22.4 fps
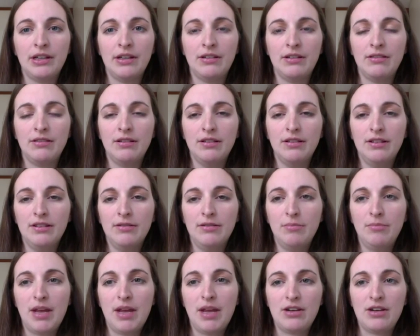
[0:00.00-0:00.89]
It
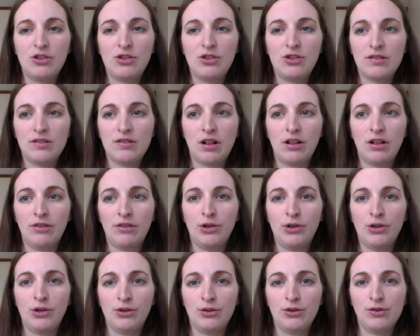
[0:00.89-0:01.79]
manages all
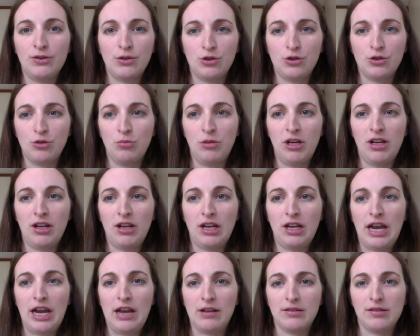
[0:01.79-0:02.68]
of your social media
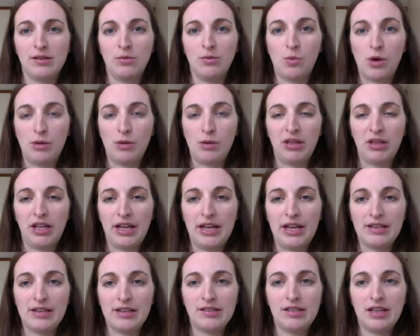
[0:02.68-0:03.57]
accounts in one
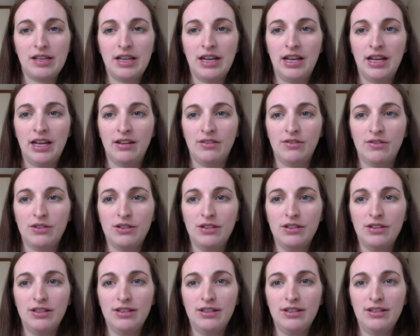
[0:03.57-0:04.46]
place. And
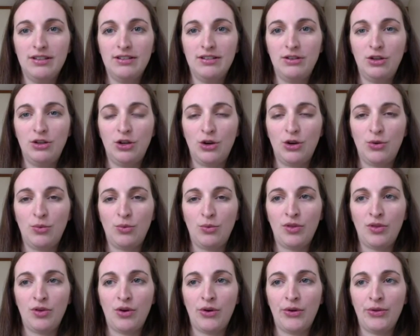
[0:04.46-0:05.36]

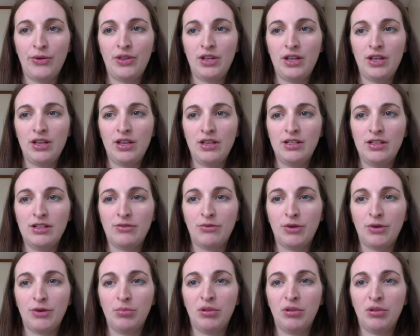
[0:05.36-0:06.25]
with all of the
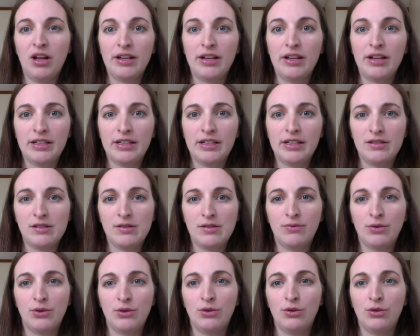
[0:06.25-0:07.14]
different
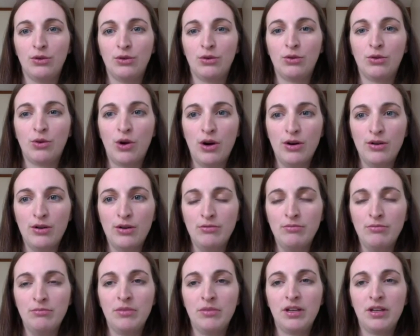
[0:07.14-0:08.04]
plugins for
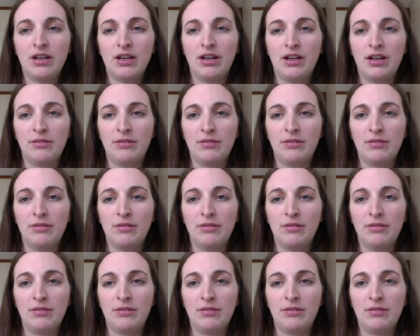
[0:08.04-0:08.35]
Chrome,